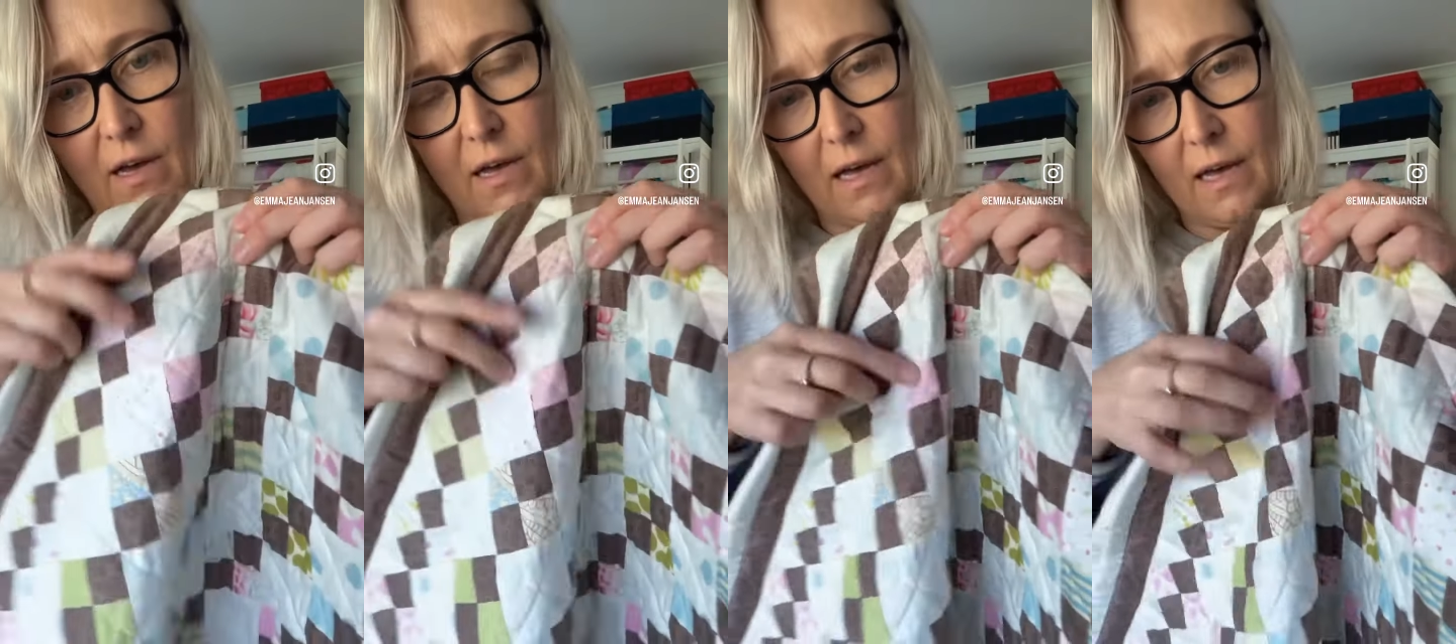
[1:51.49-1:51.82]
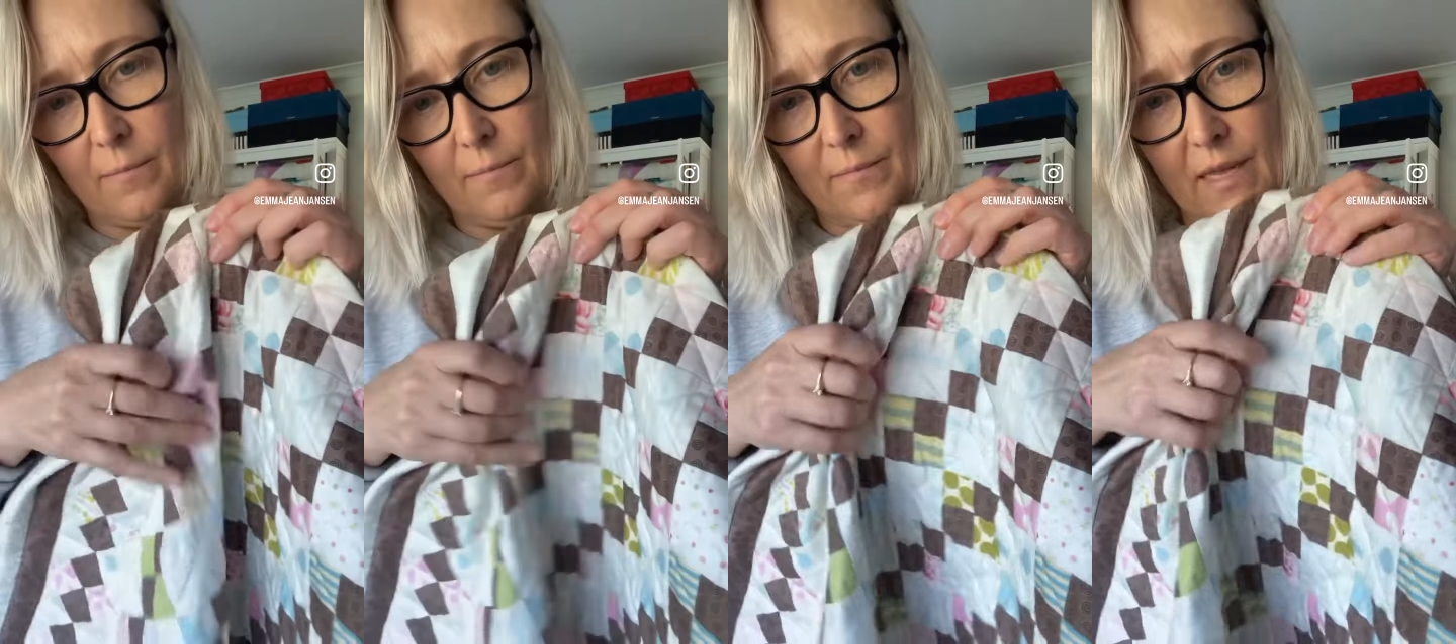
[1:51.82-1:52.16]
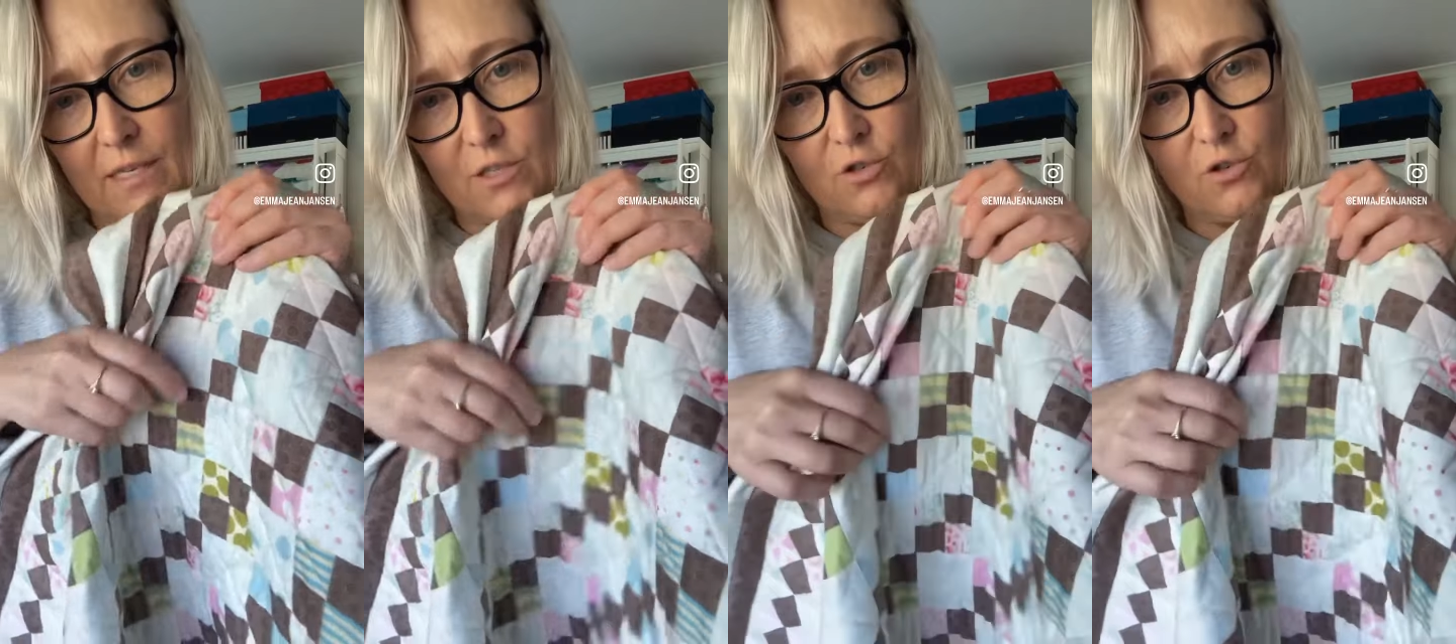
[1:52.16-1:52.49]

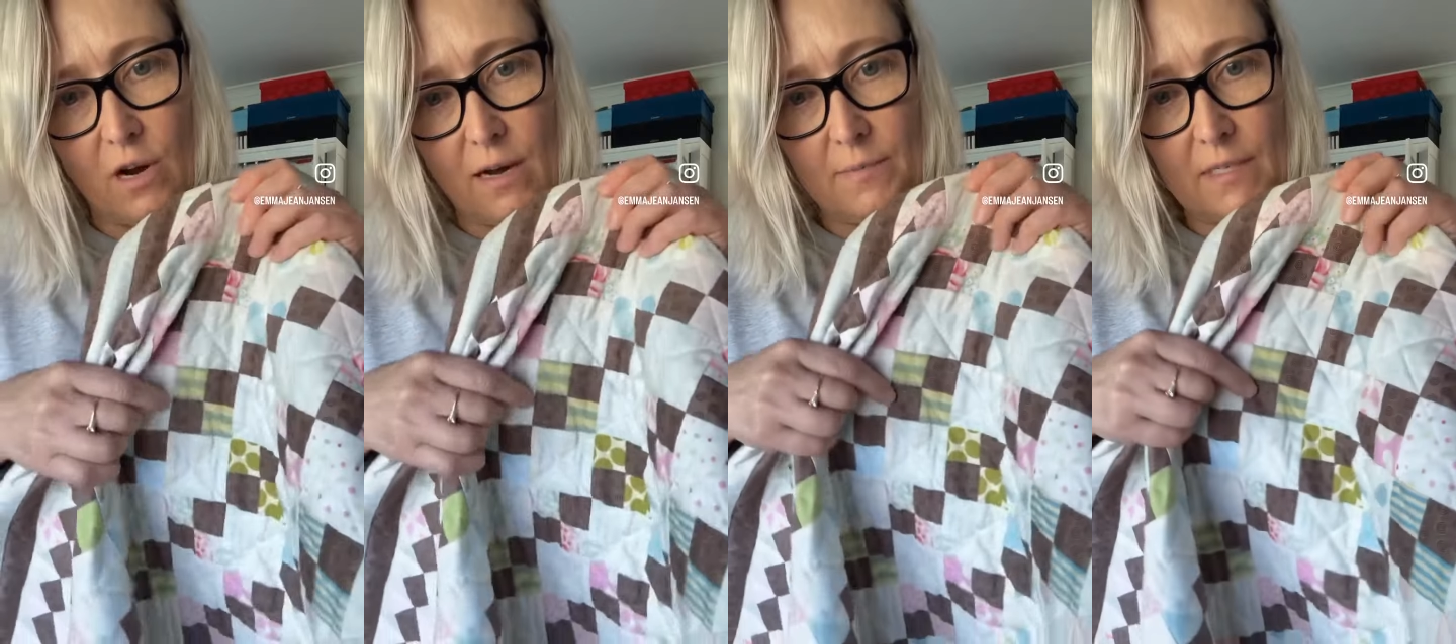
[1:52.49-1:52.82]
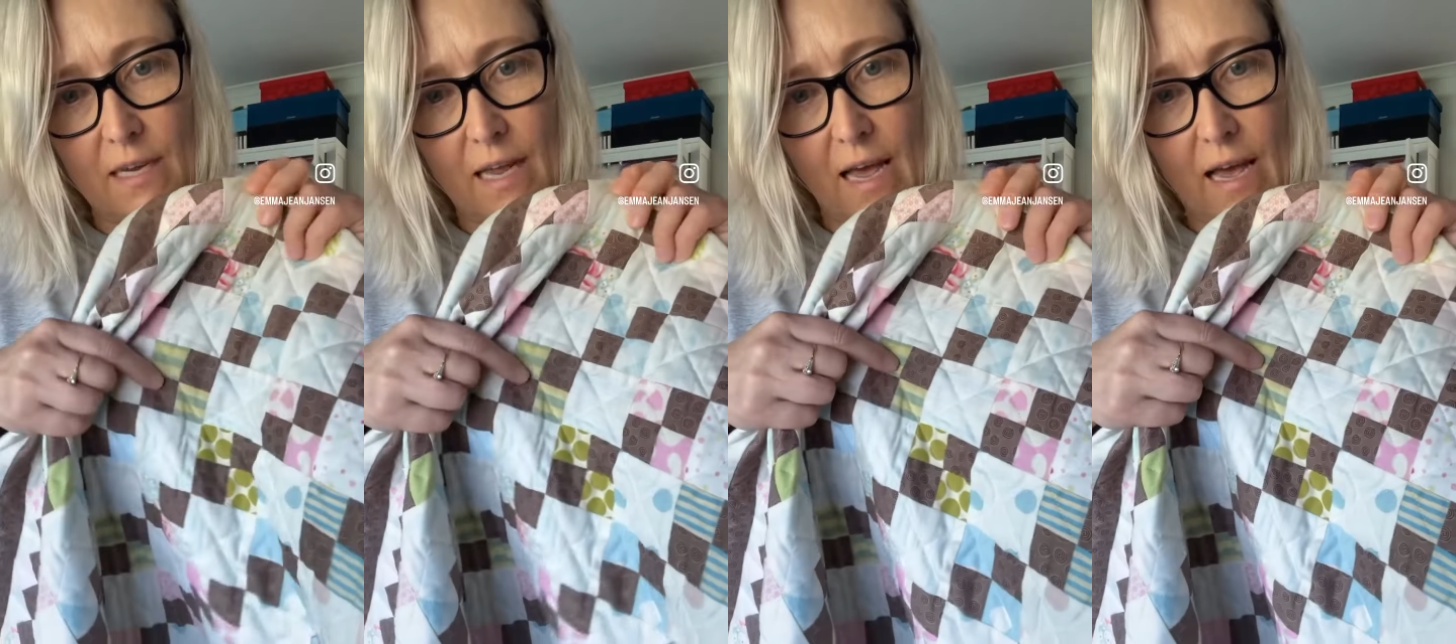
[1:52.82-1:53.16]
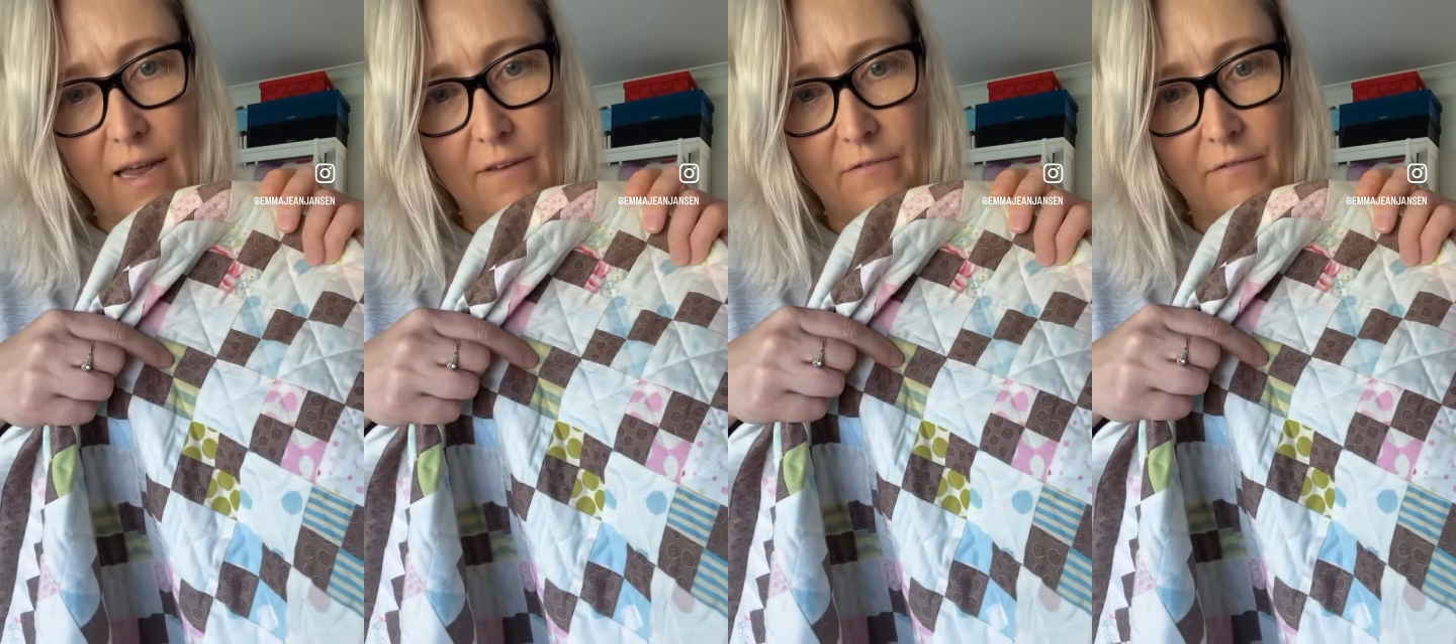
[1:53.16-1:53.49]
That Stripe's a
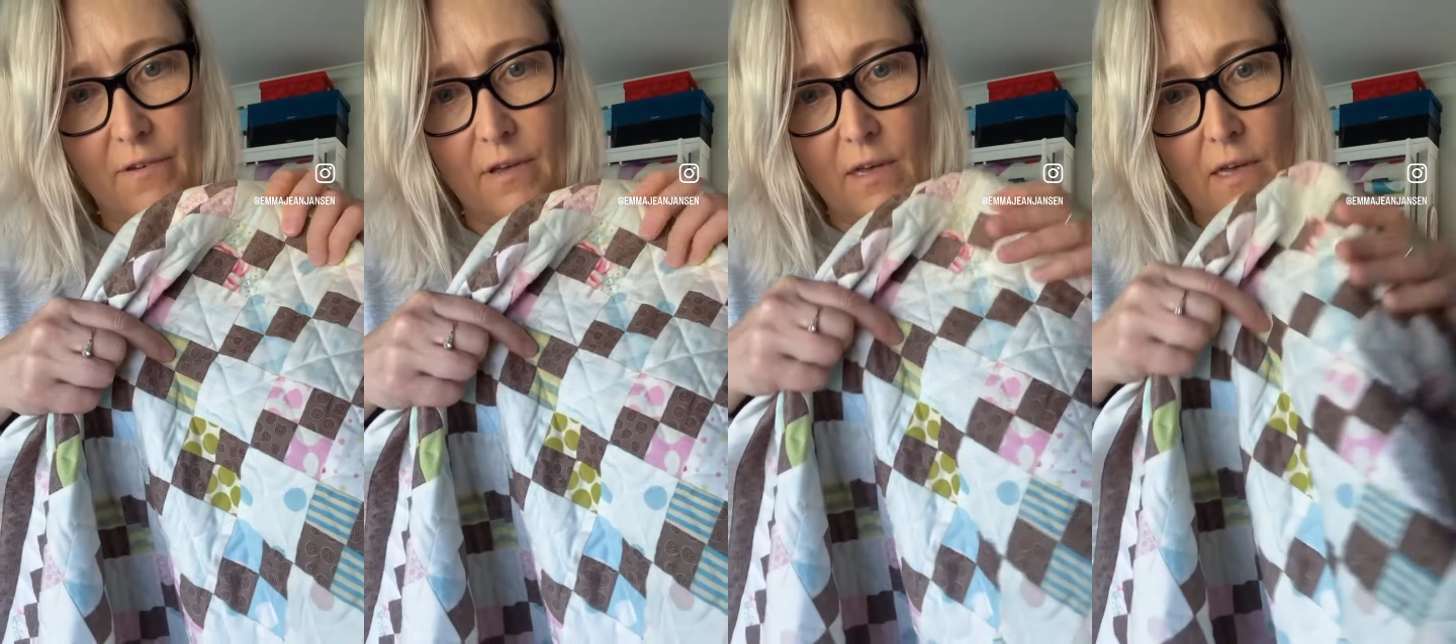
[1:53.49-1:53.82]
Cafe.